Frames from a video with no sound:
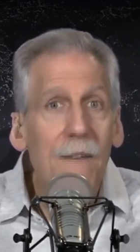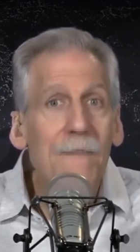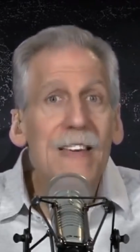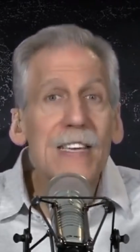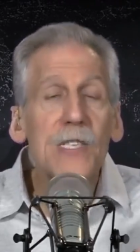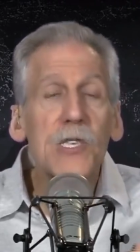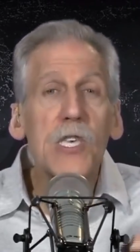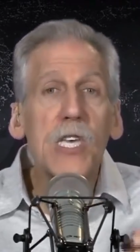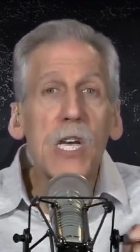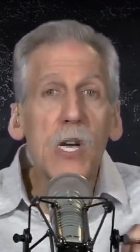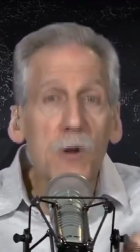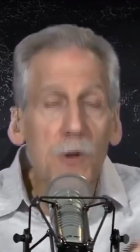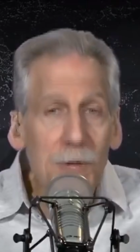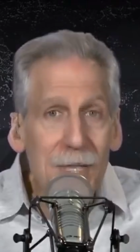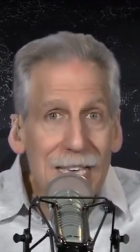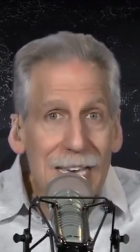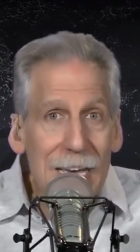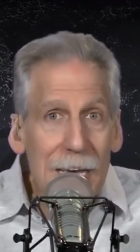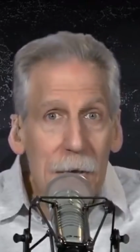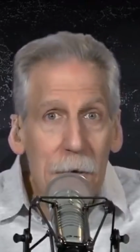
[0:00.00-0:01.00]
If he's
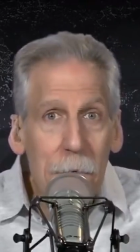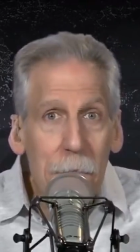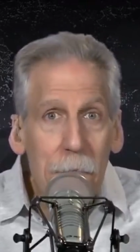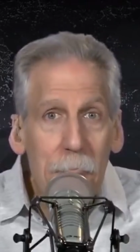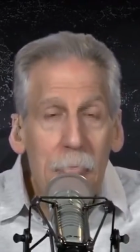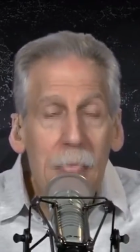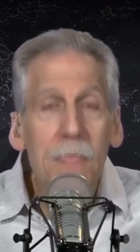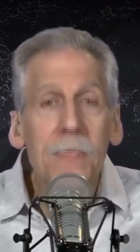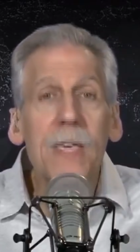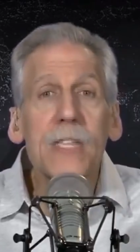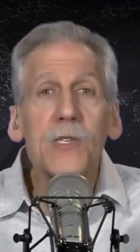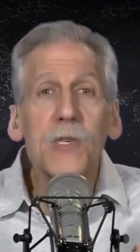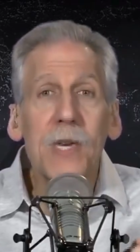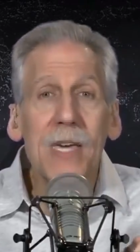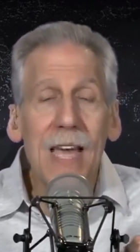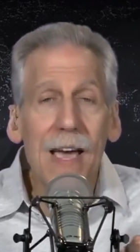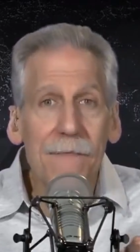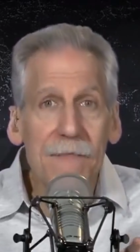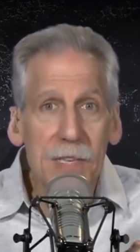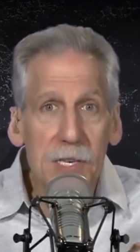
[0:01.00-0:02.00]
guilty, then he's
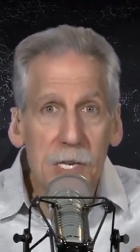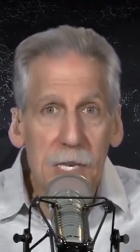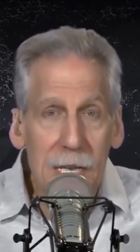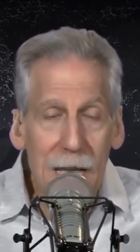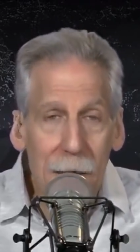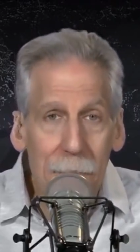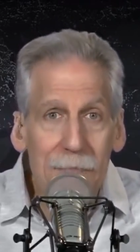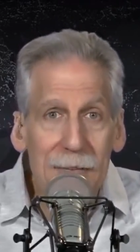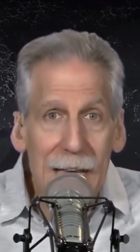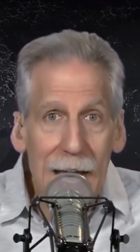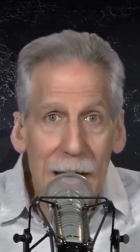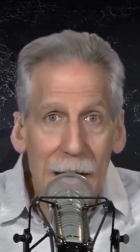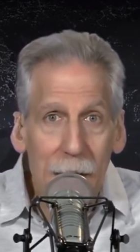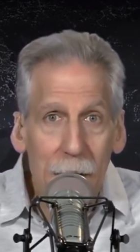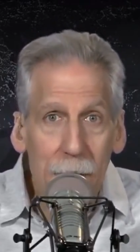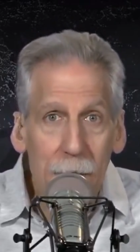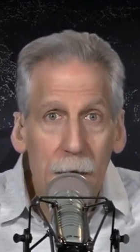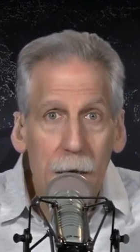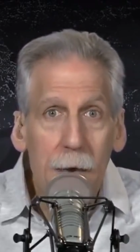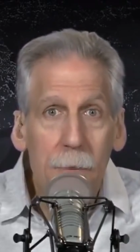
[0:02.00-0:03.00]
going to have to step
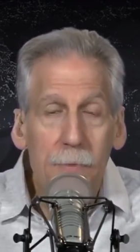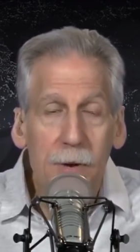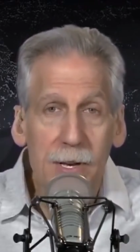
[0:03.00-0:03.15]
down